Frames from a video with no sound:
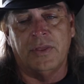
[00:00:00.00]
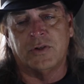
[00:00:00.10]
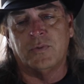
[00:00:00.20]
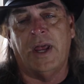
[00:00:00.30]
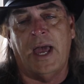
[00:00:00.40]

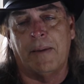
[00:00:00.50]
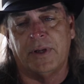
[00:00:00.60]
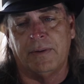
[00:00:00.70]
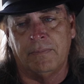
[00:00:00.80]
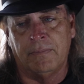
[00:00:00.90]
This would
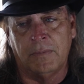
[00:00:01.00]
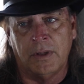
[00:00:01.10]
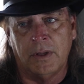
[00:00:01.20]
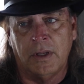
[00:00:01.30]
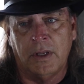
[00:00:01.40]
happen.
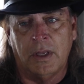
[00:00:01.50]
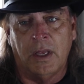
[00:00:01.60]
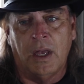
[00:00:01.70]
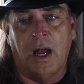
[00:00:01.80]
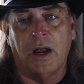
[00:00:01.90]

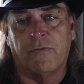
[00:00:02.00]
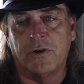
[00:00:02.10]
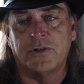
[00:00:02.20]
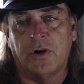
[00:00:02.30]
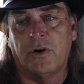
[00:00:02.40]
I
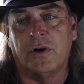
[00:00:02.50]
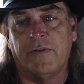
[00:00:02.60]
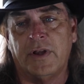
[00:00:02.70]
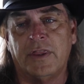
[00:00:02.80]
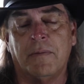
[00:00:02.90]
first heard
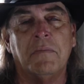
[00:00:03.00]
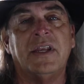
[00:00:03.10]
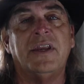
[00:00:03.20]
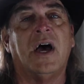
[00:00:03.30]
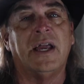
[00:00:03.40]
of it in the
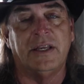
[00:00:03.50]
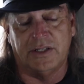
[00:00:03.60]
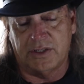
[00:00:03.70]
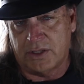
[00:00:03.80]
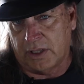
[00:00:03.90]
mid
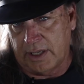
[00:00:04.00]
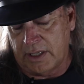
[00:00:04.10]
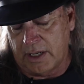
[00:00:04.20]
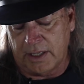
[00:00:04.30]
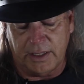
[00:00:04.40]
90s to
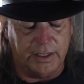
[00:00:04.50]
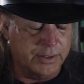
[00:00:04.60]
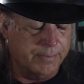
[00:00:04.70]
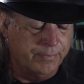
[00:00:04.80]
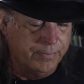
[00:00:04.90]
late
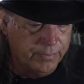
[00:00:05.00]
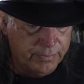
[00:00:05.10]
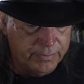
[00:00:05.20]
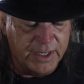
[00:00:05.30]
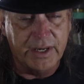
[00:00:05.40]
90s.
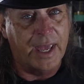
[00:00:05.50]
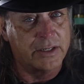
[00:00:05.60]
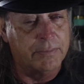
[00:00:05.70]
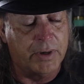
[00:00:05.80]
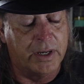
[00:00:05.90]
Didn't
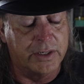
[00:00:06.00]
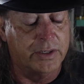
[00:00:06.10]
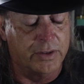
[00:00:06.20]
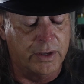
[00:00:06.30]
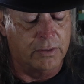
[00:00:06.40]
act upon it
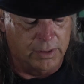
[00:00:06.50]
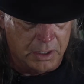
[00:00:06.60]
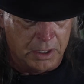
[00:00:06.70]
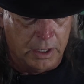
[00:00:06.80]
till the early